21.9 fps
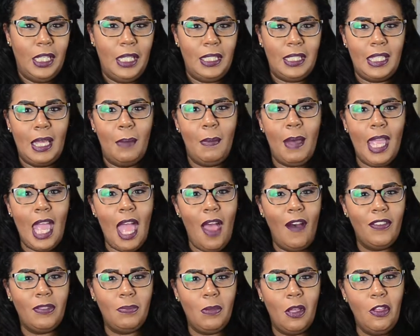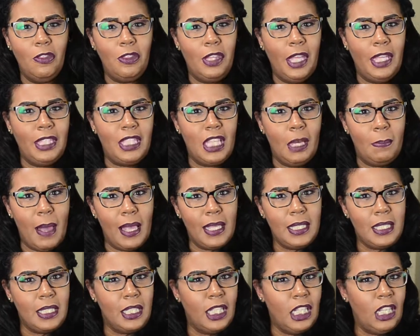because I might have some other things up my
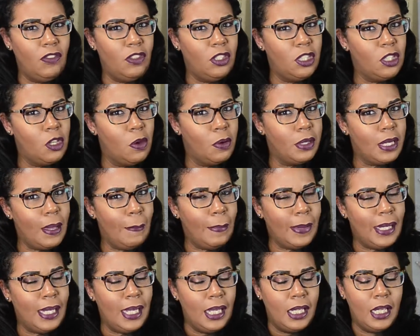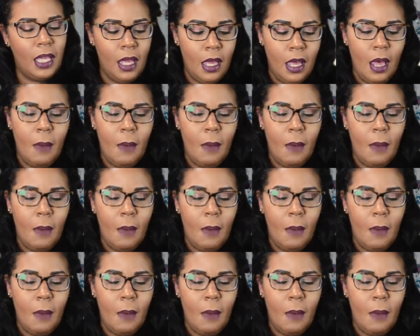sleeve. You know what I mean?